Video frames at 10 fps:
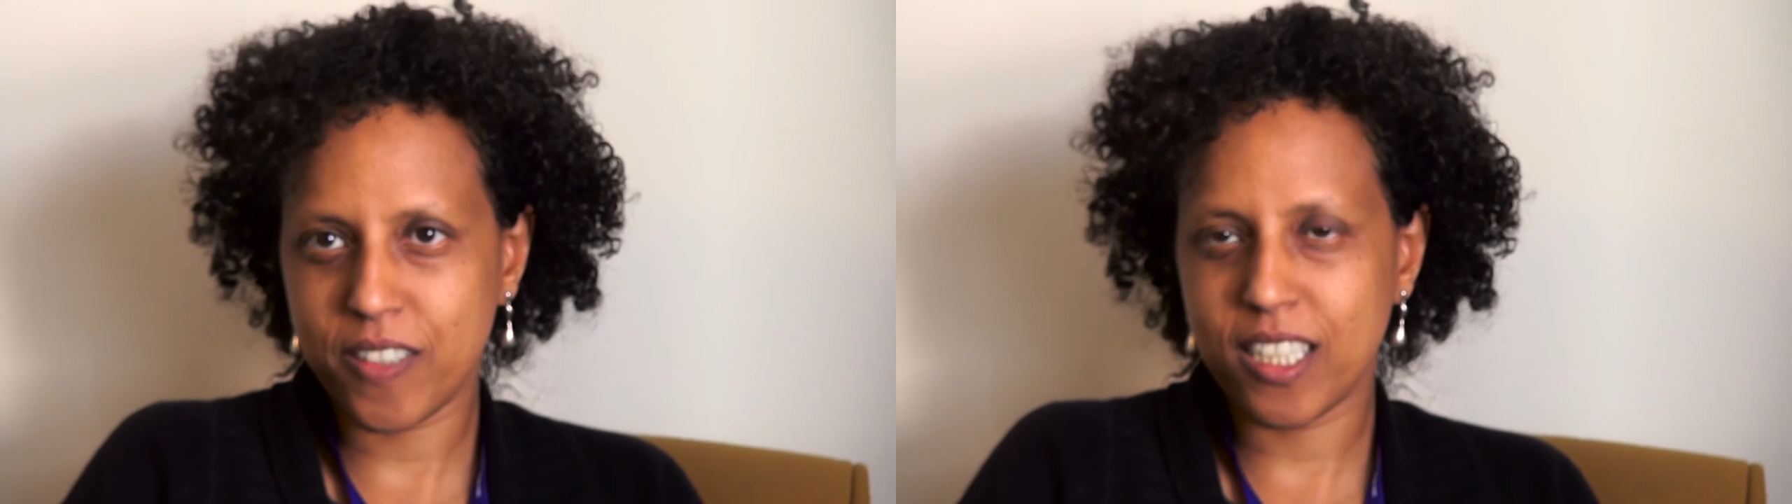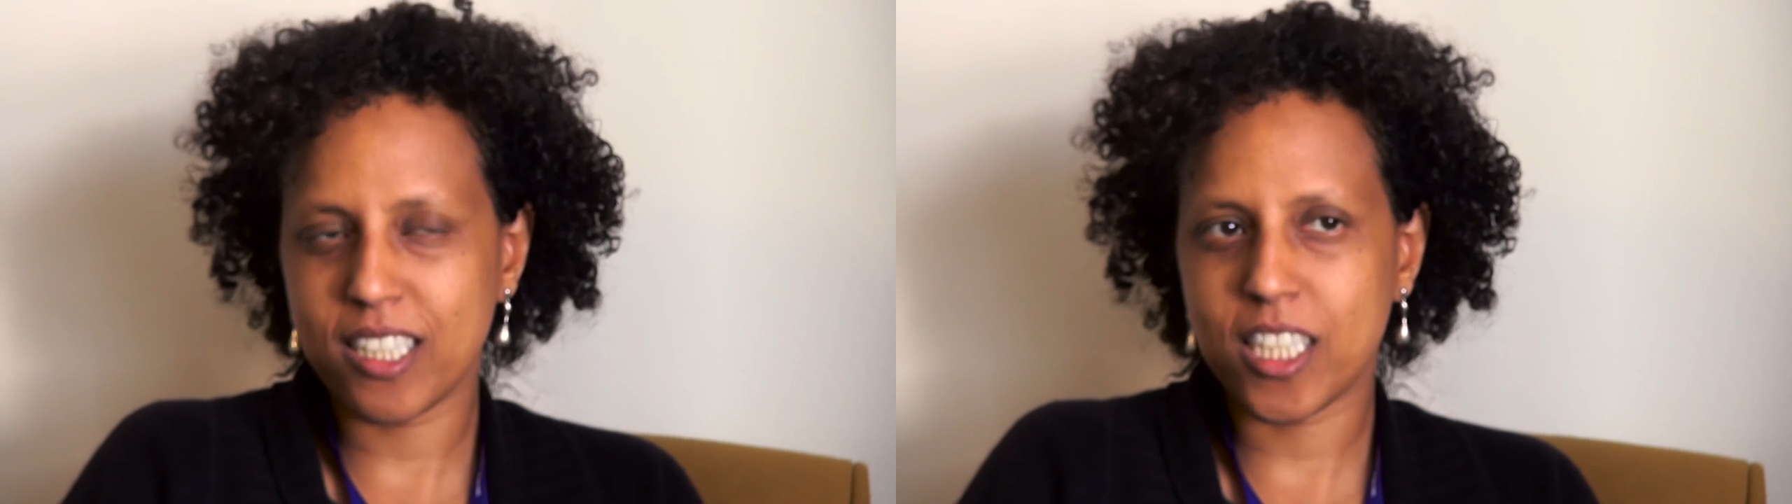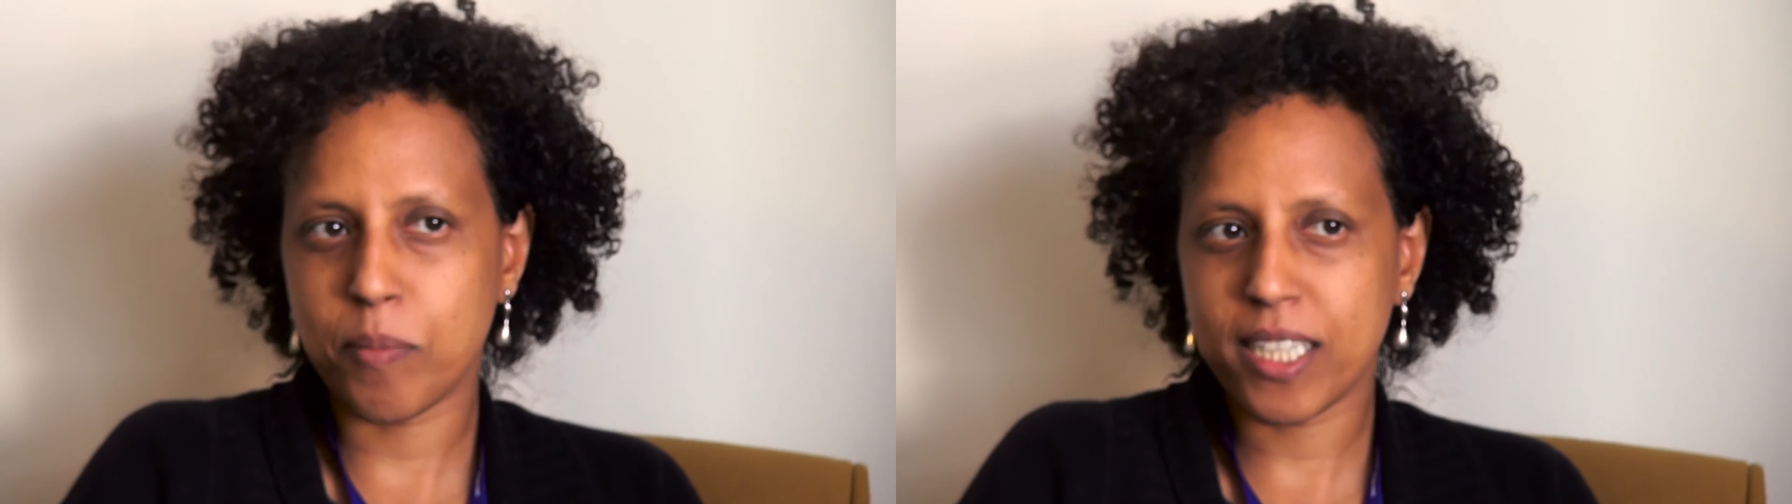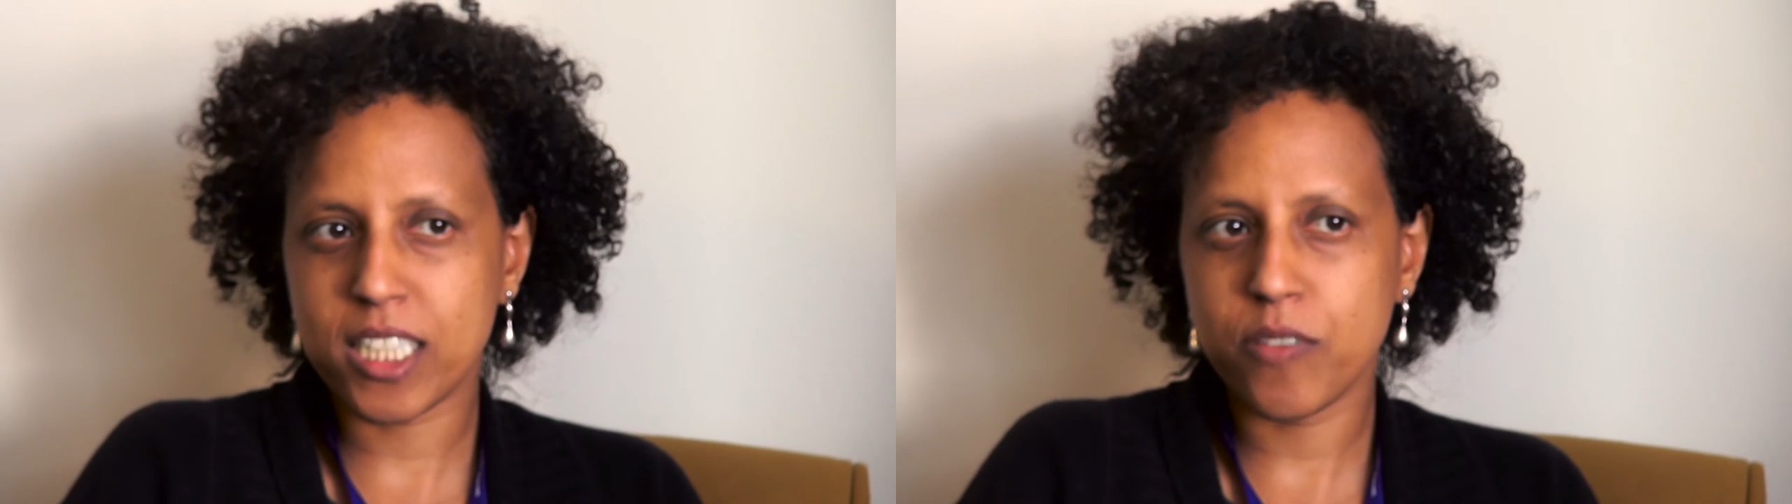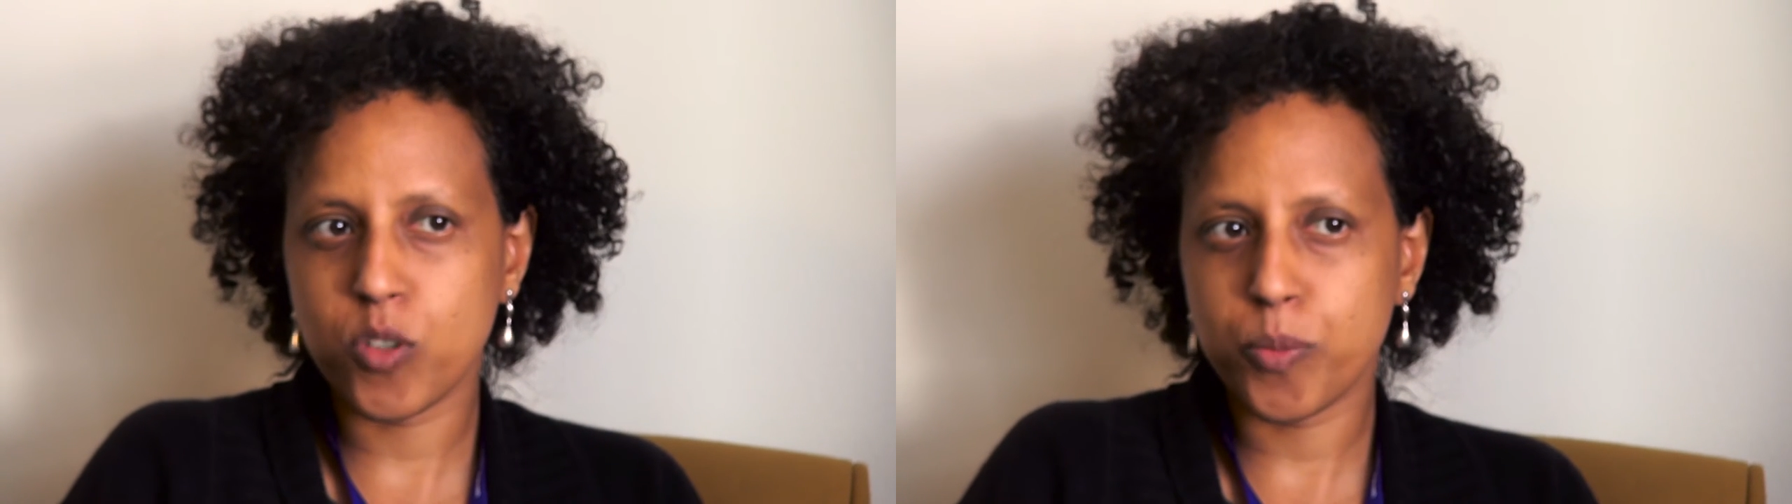I think it's a
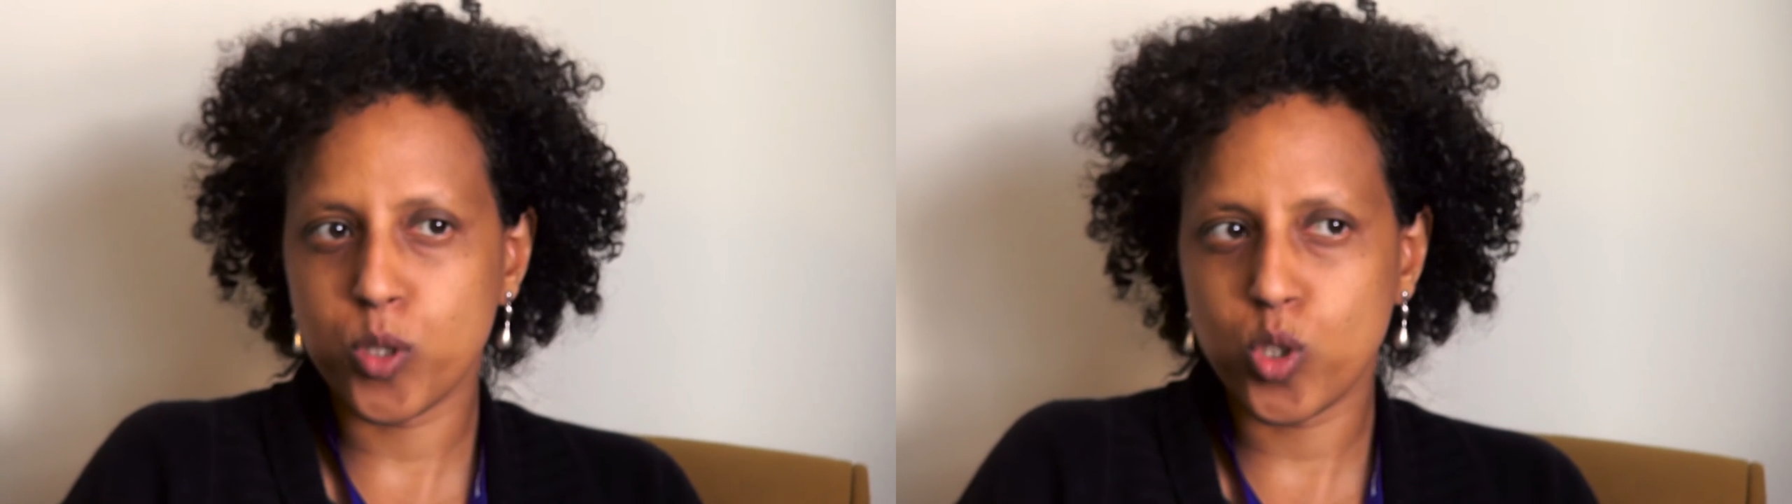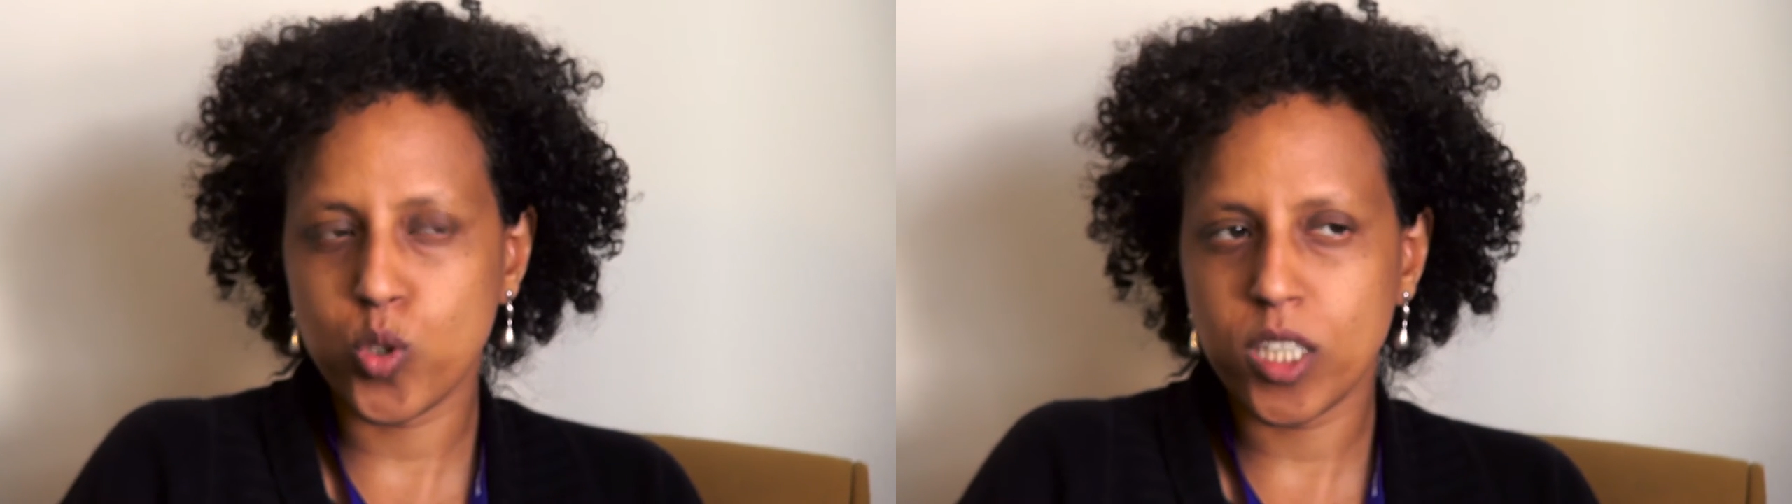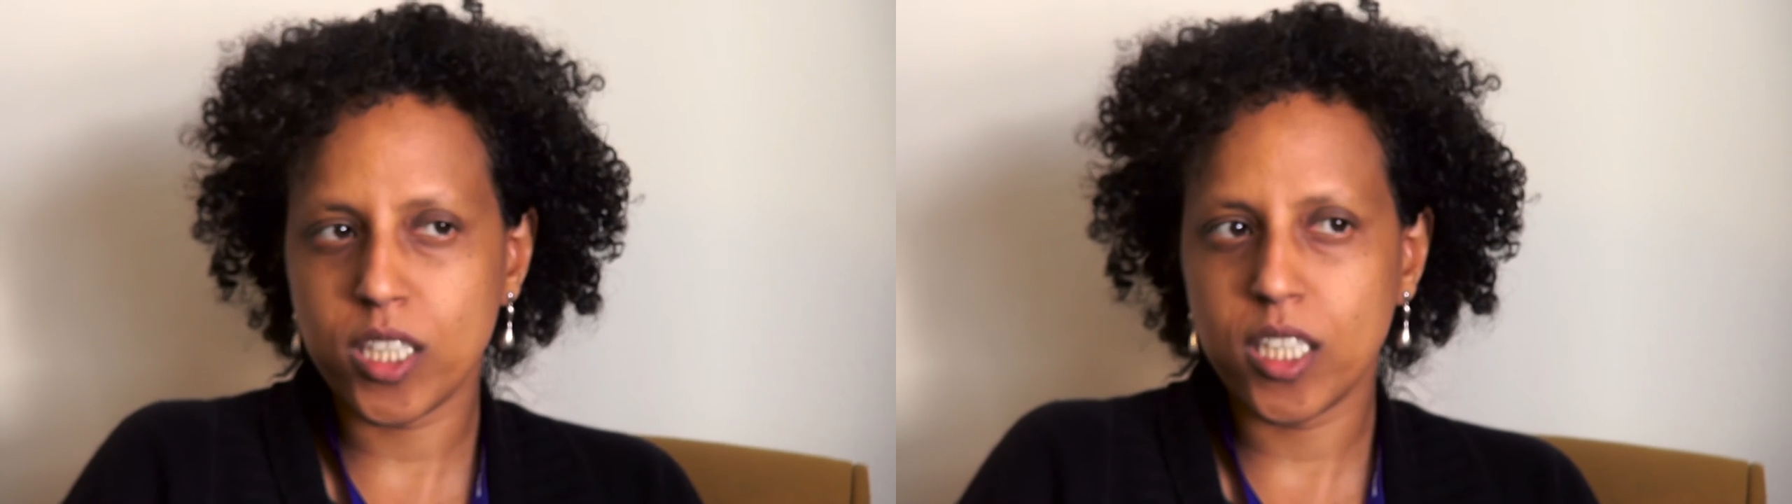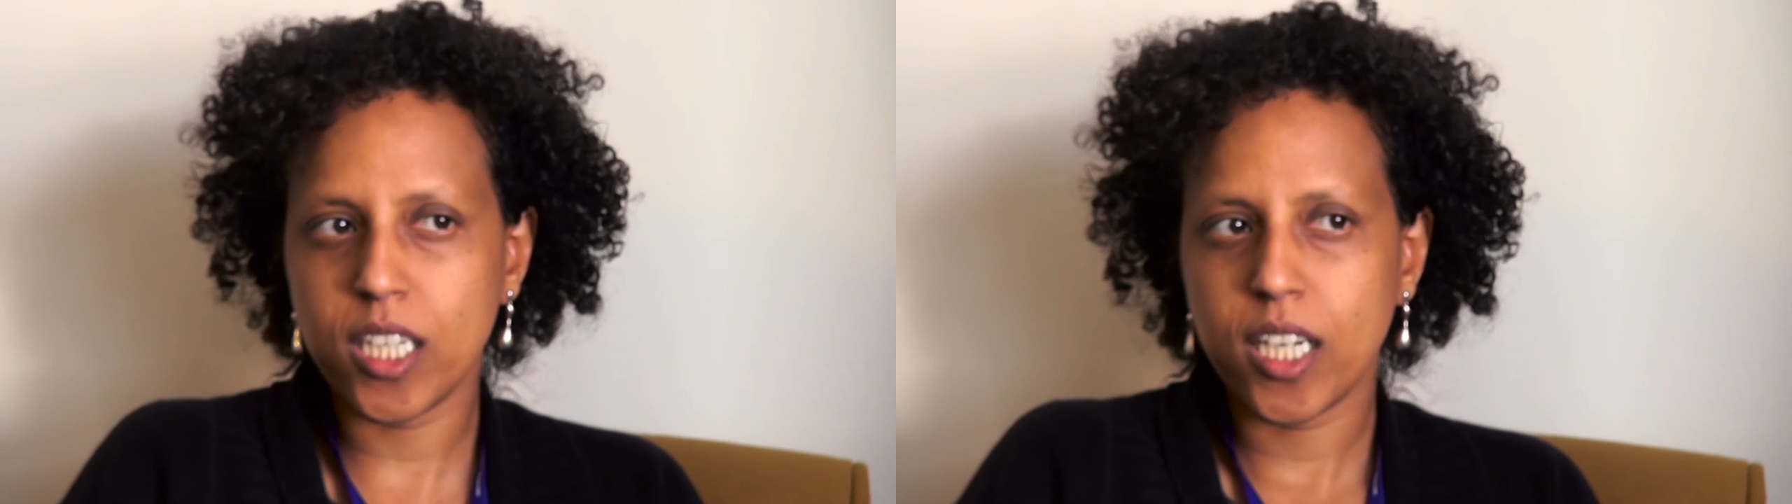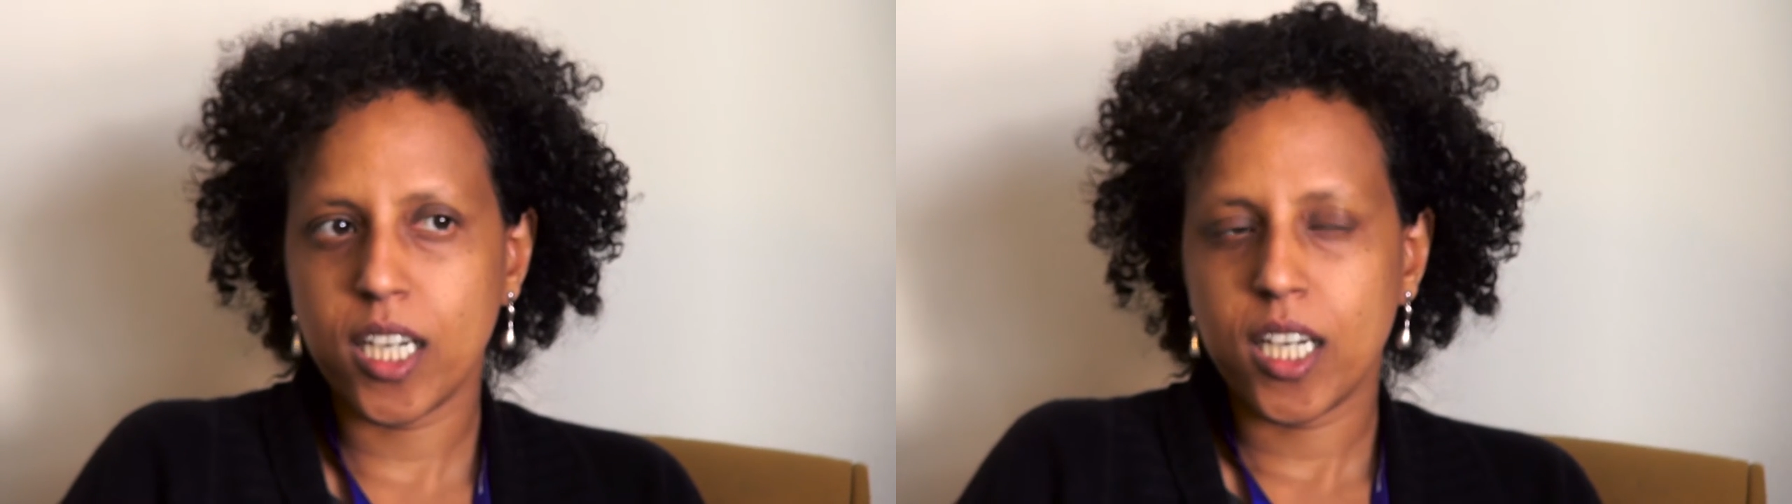massive
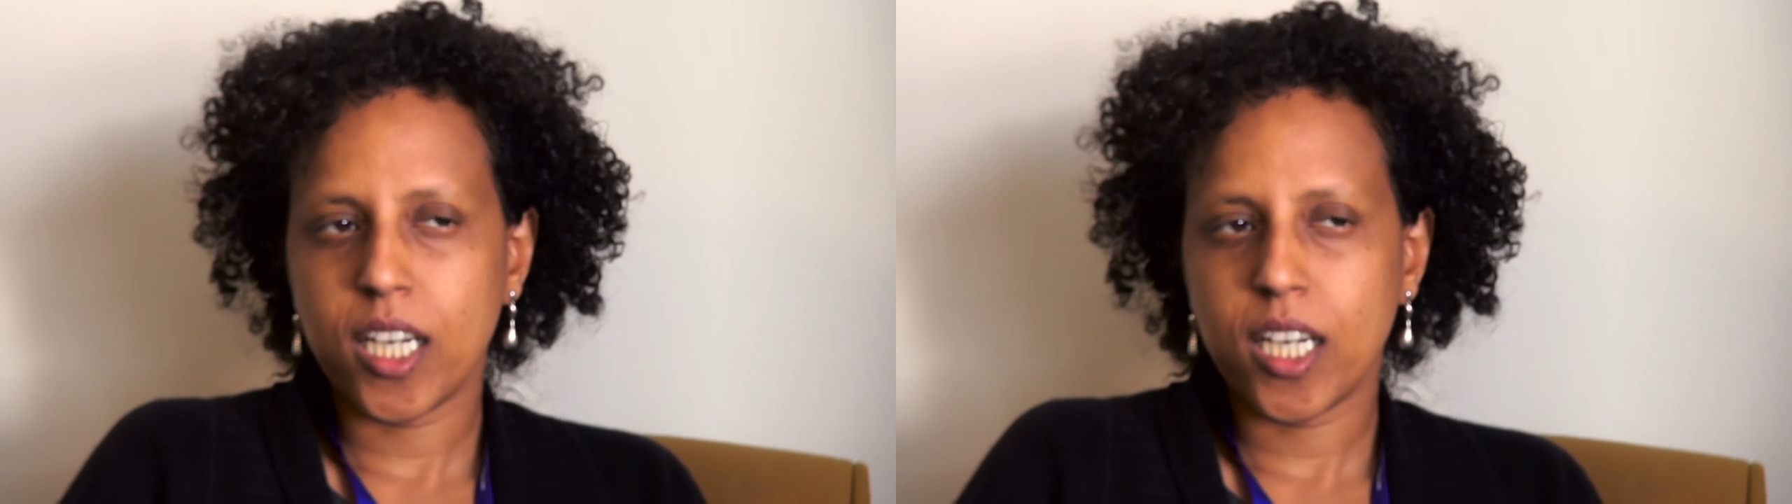opportunity.